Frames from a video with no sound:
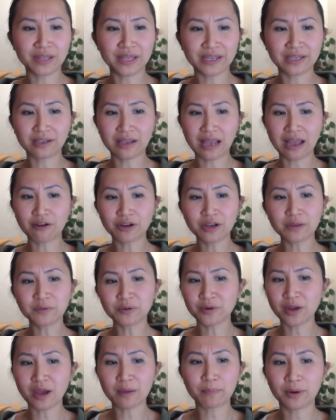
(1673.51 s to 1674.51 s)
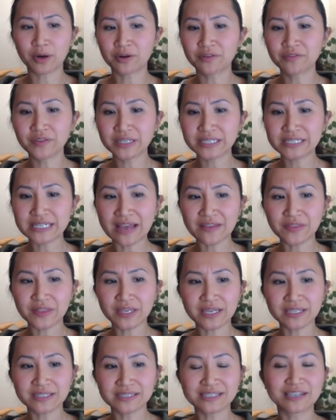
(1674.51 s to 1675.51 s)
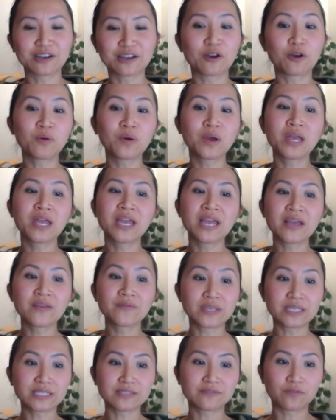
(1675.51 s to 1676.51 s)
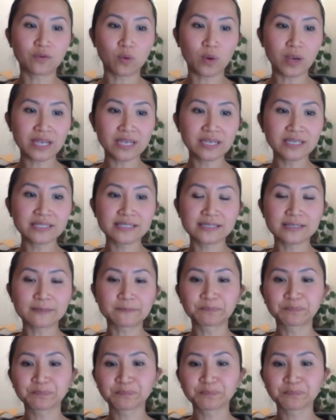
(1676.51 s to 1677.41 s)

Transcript: Like, how come you're not perfect at this, you know, this voice.